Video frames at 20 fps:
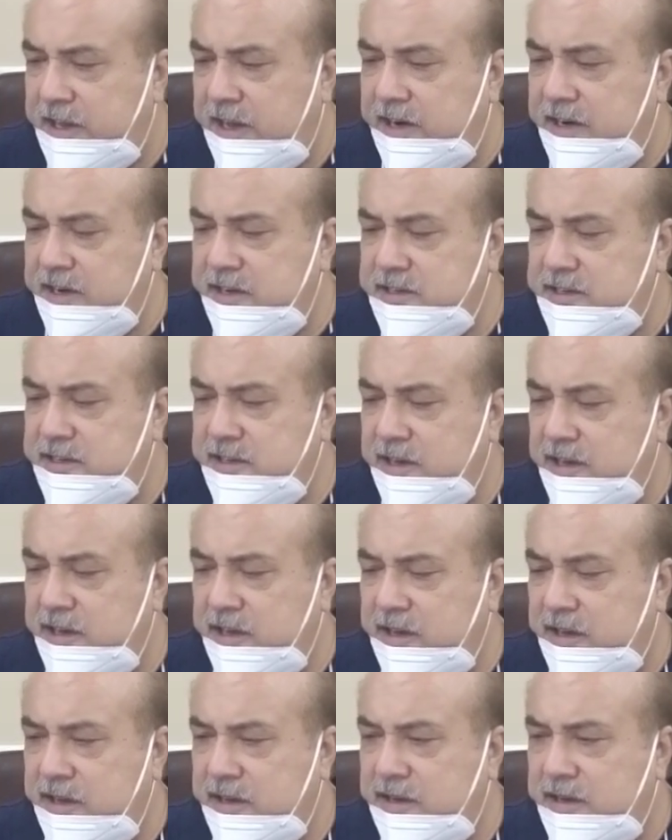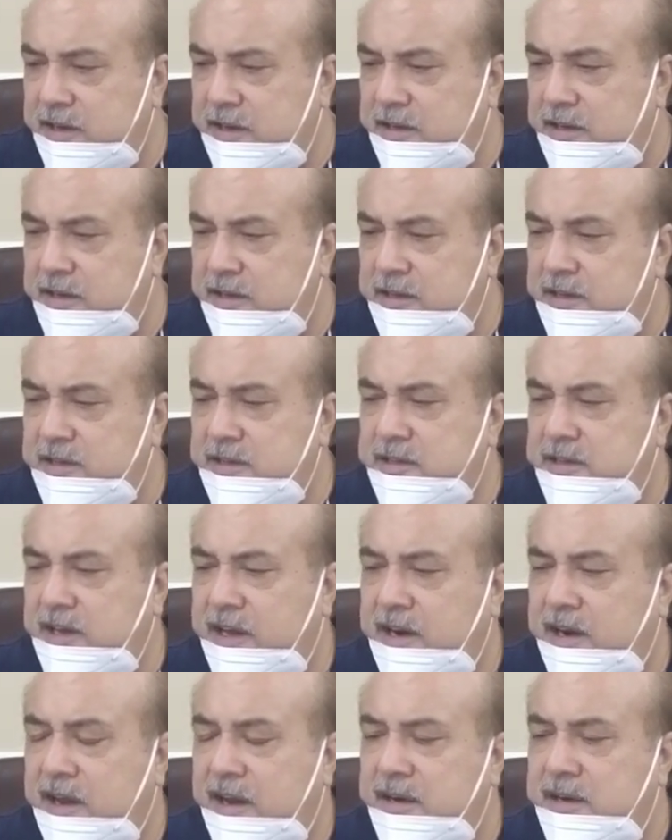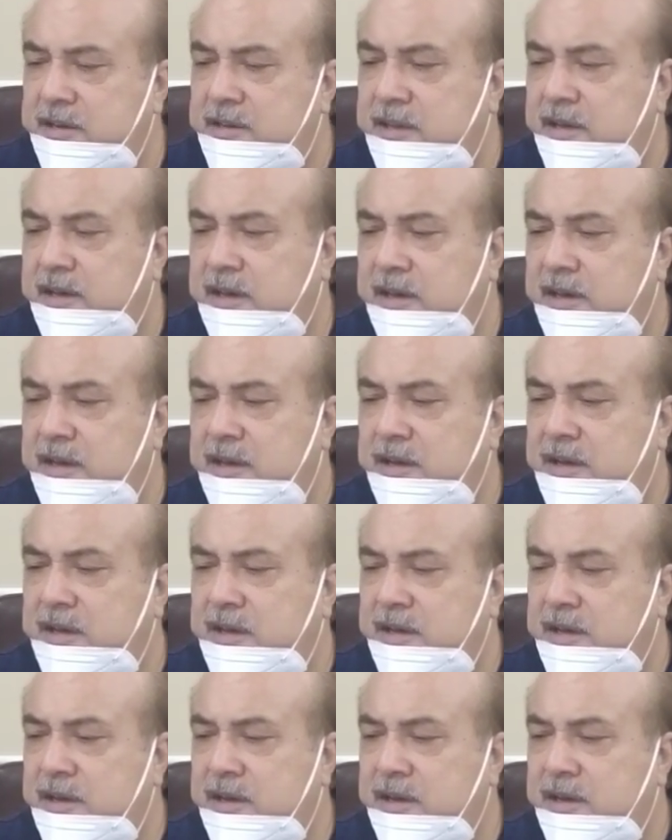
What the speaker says: Then is there are the